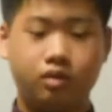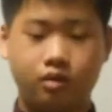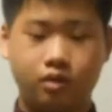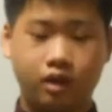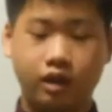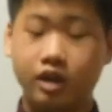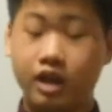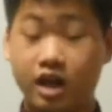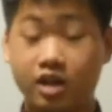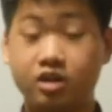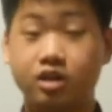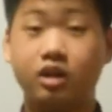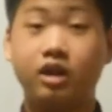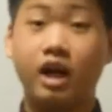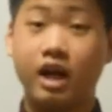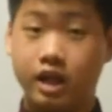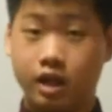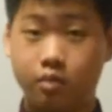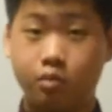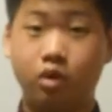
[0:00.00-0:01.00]
another
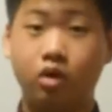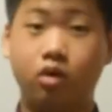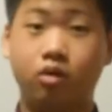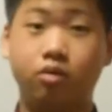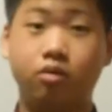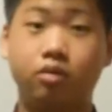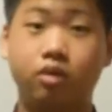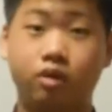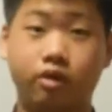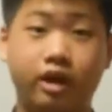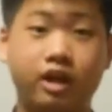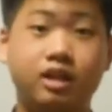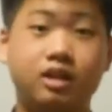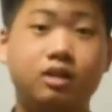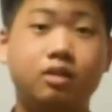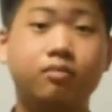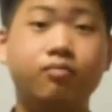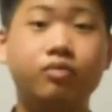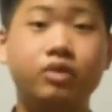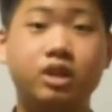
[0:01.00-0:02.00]
anymore, alright?
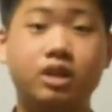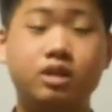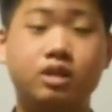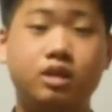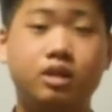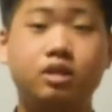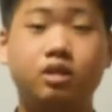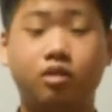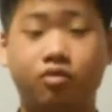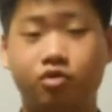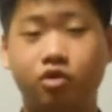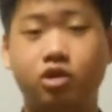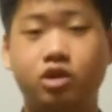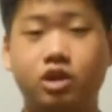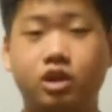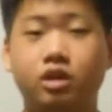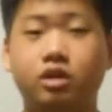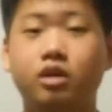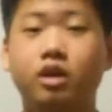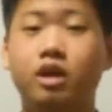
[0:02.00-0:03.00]
Since in
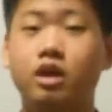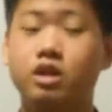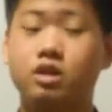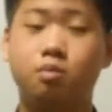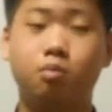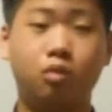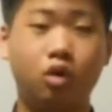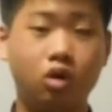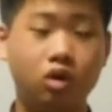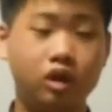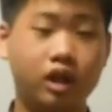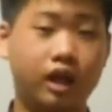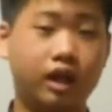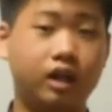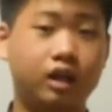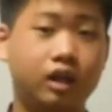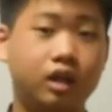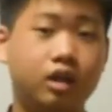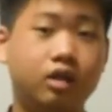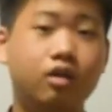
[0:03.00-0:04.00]
diffusion, it is more
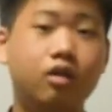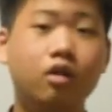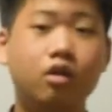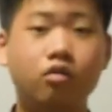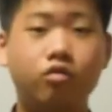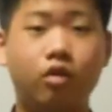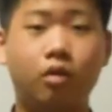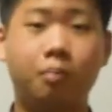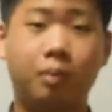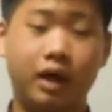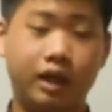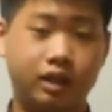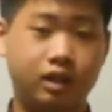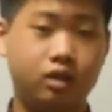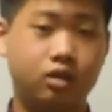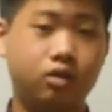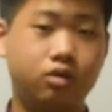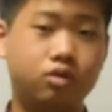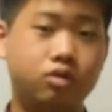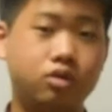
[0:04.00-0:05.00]
likely for
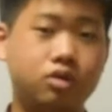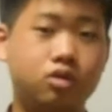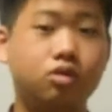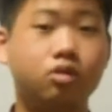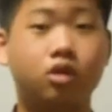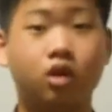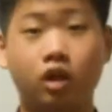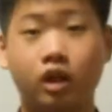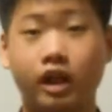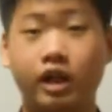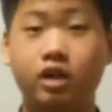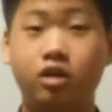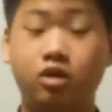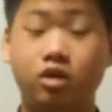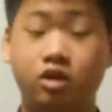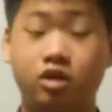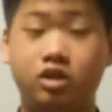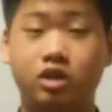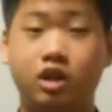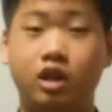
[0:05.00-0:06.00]
particles to collide into
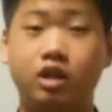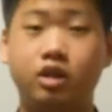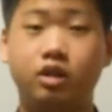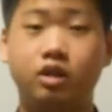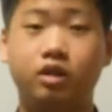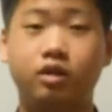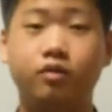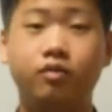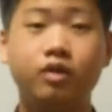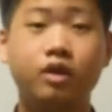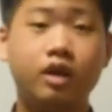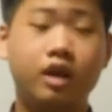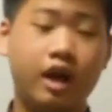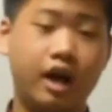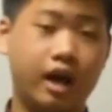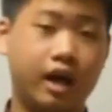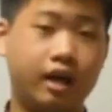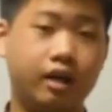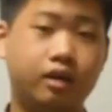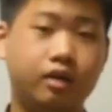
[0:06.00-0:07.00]
each other,
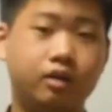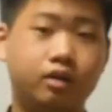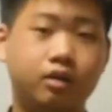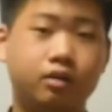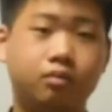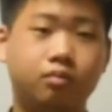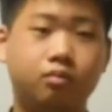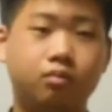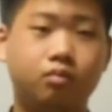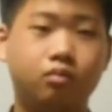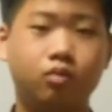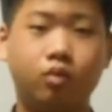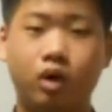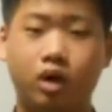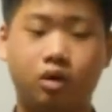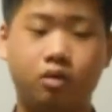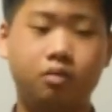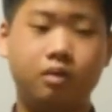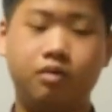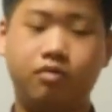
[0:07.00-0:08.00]
and
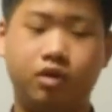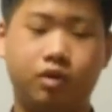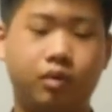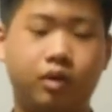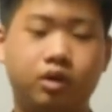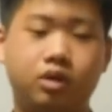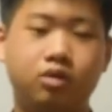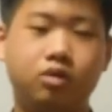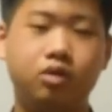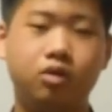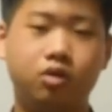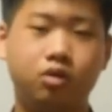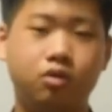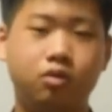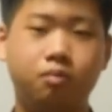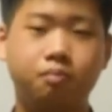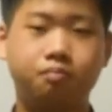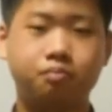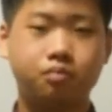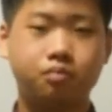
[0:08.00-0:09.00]
well, if you want to know